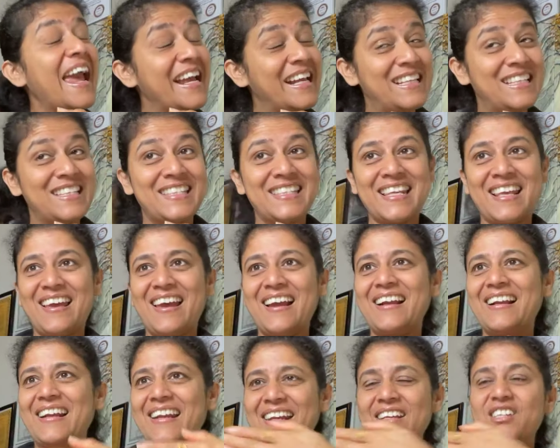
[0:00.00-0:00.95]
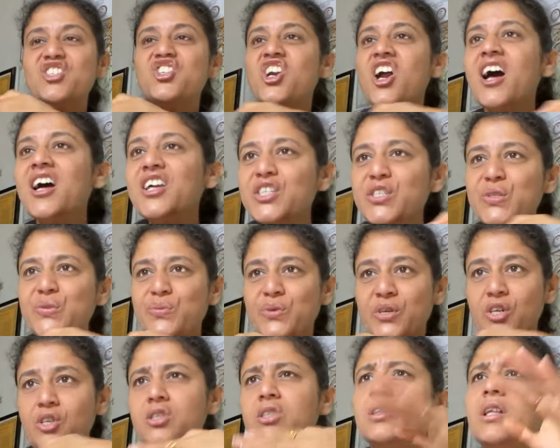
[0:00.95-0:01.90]
Exactly.
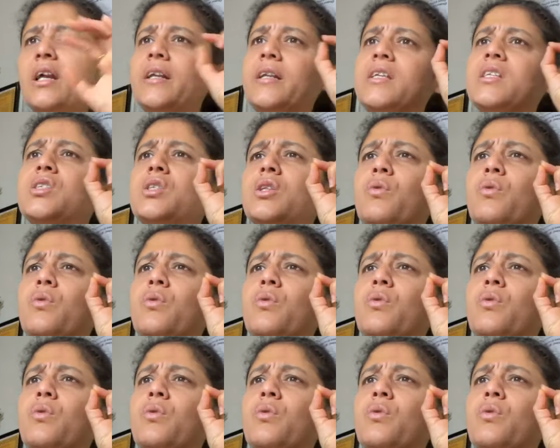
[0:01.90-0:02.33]
Transverse. That is the